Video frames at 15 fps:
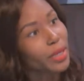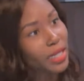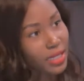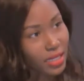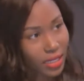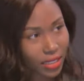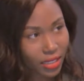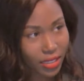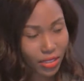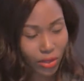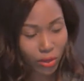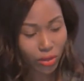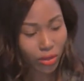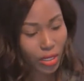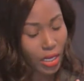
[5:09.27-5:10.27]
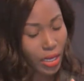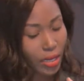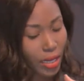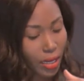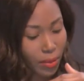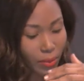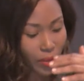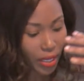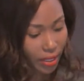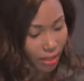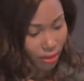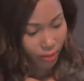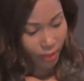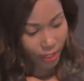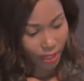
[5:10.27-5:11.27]
places or
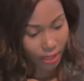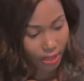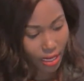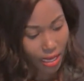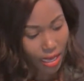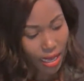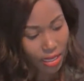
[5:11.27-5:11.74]
PSVs?